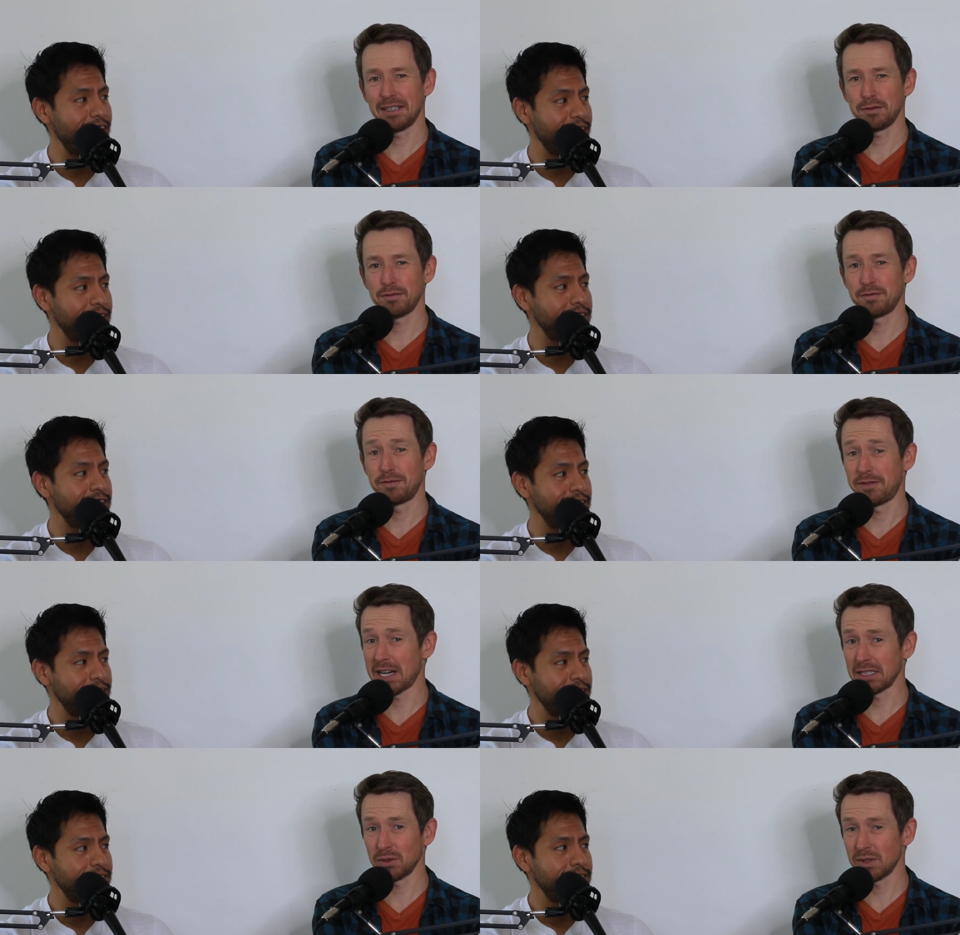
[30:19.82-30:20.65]
Speaker 1: Yeah. And
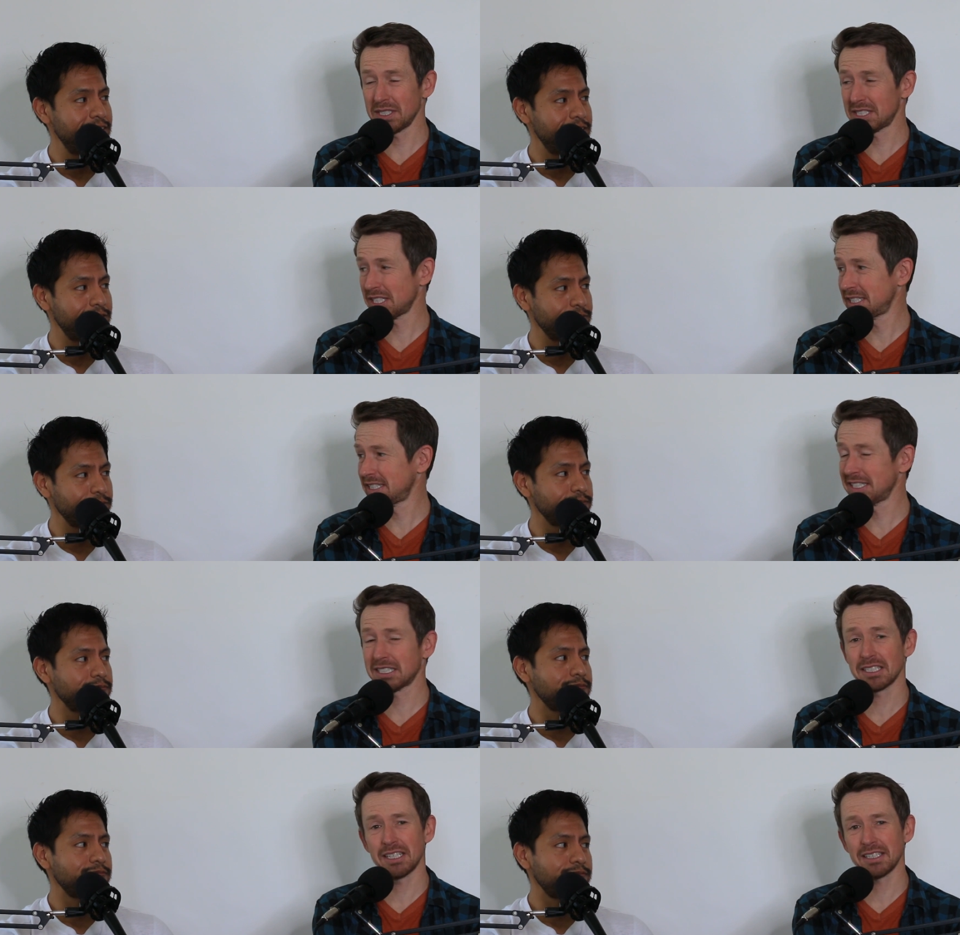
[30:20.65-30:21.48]
follow us on
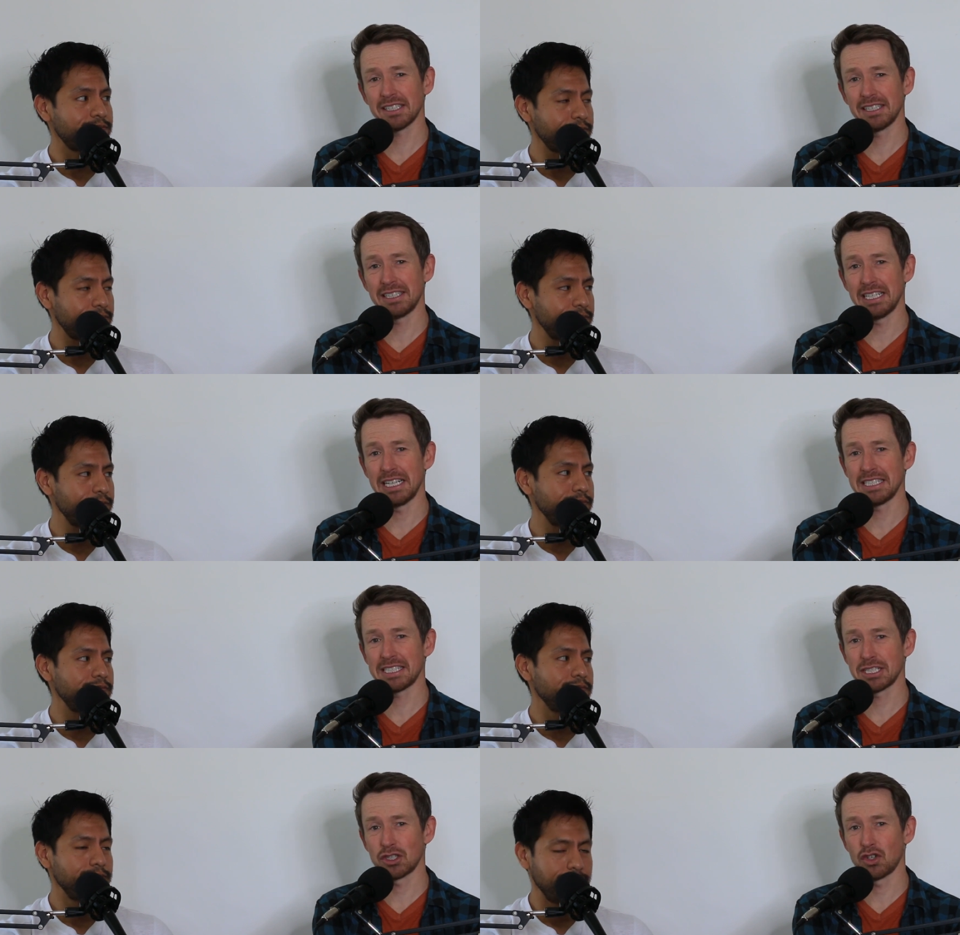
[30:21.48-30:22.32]
TikTok and
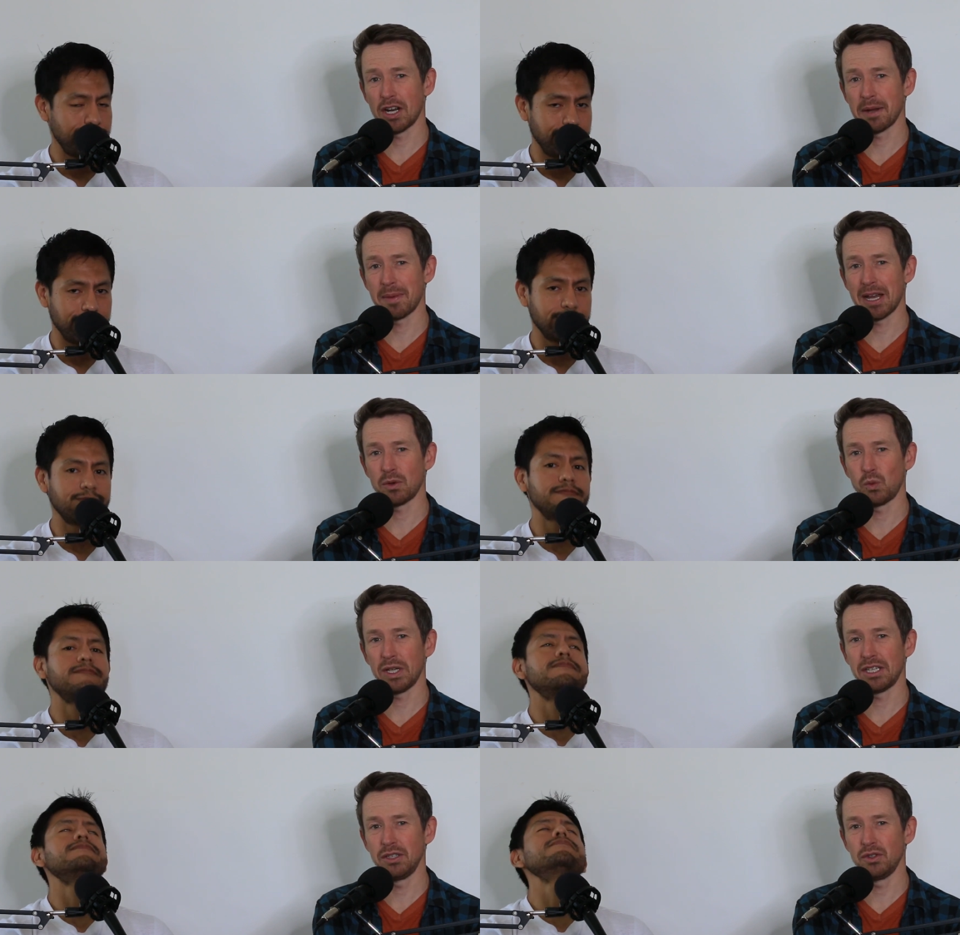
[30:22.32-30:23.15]
Instagram at
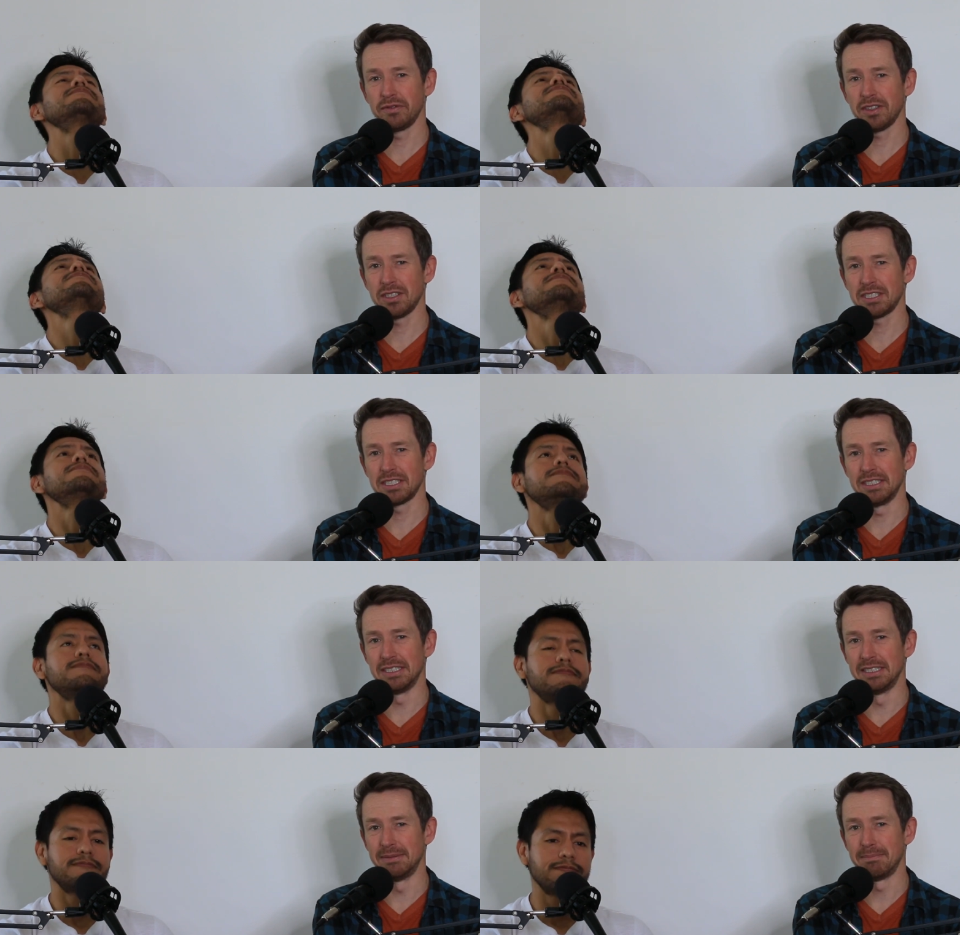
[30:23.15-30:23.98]
Wiki
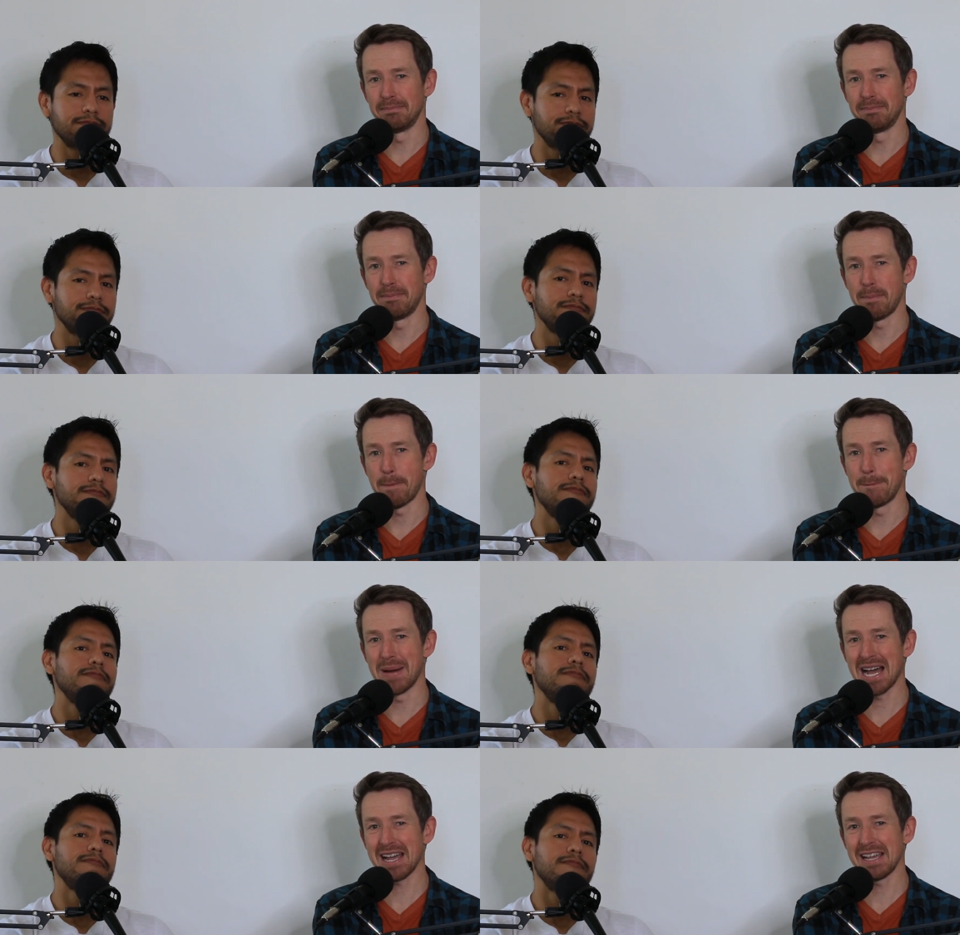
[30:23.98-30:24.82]
University.
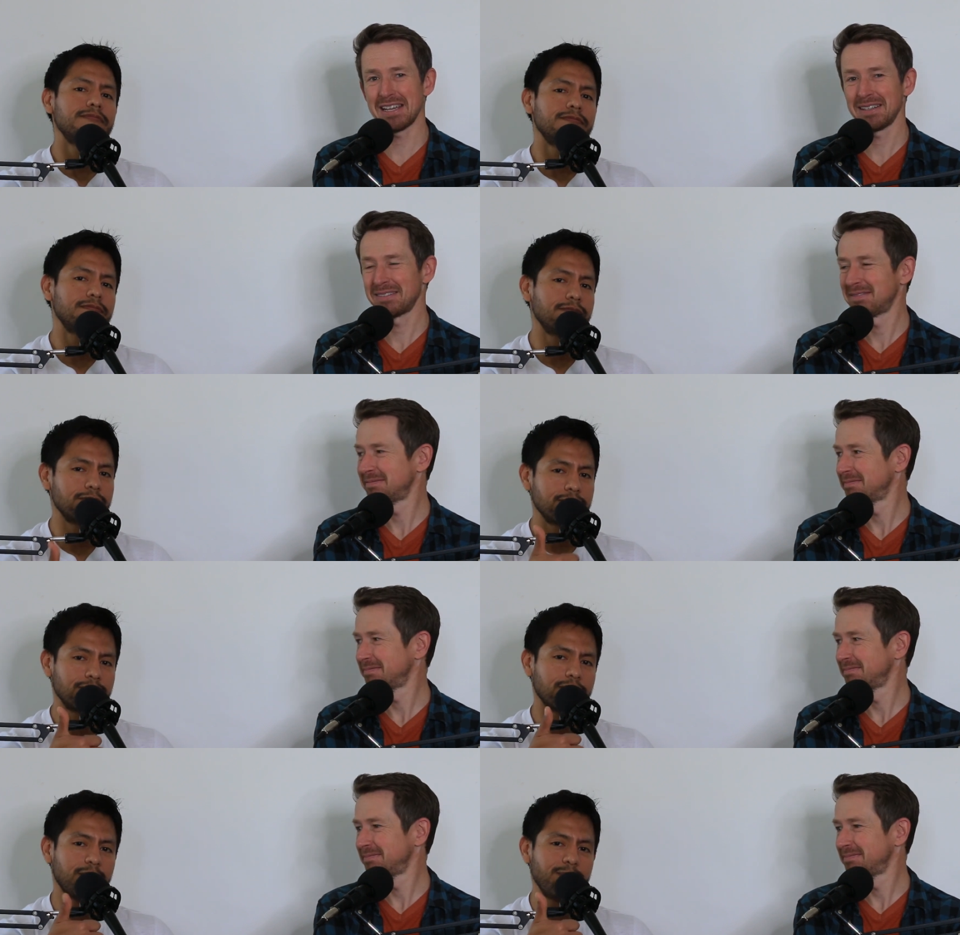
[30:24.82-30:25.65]
Bye.
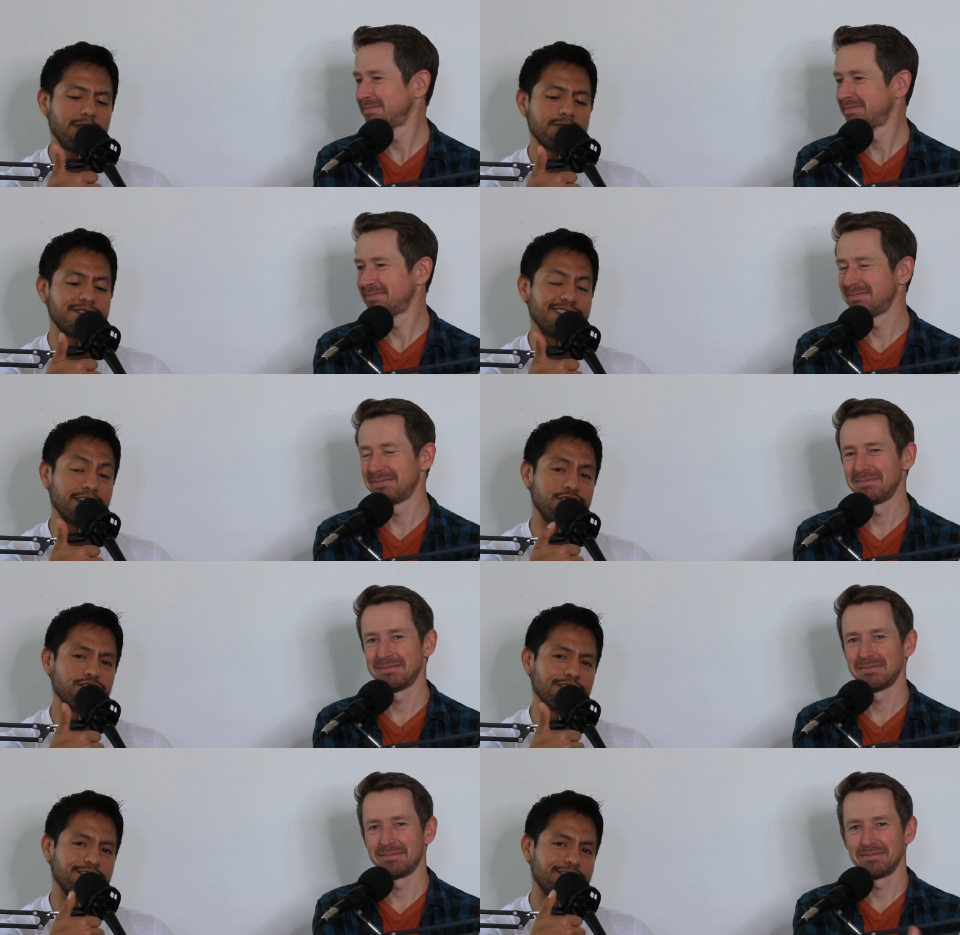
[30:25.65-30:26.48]
Give me those
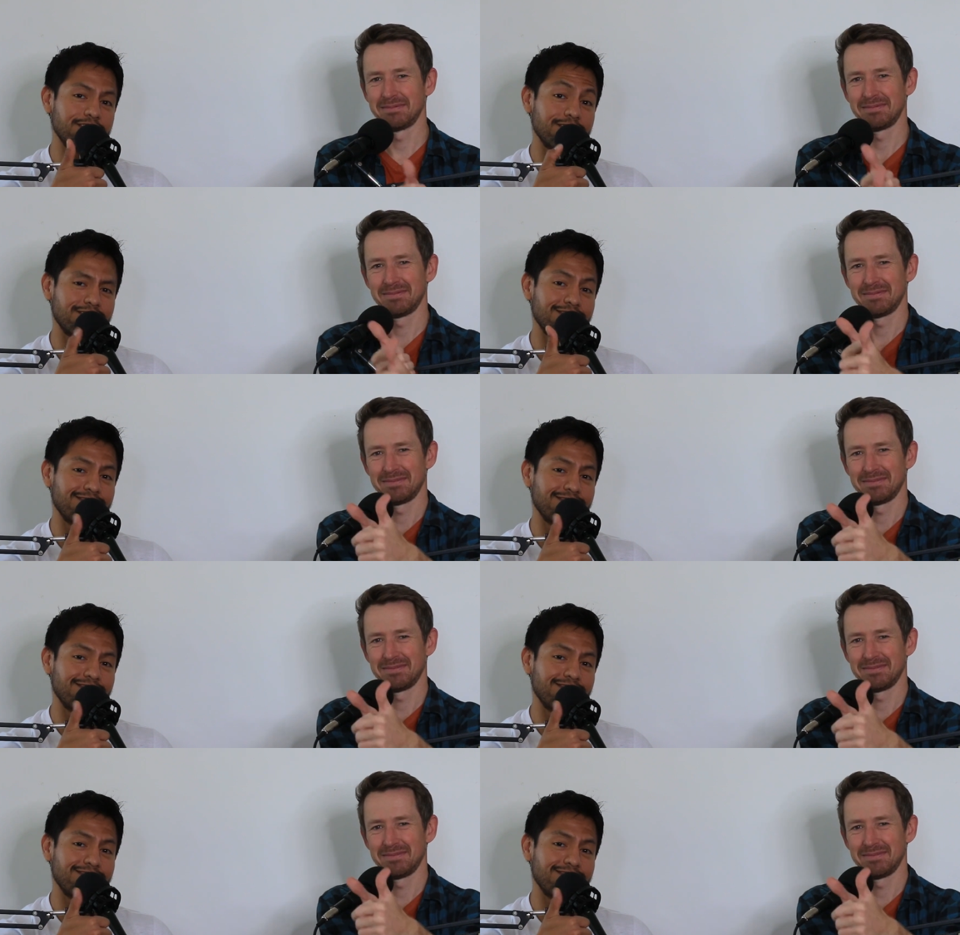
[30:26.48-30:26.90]
digits.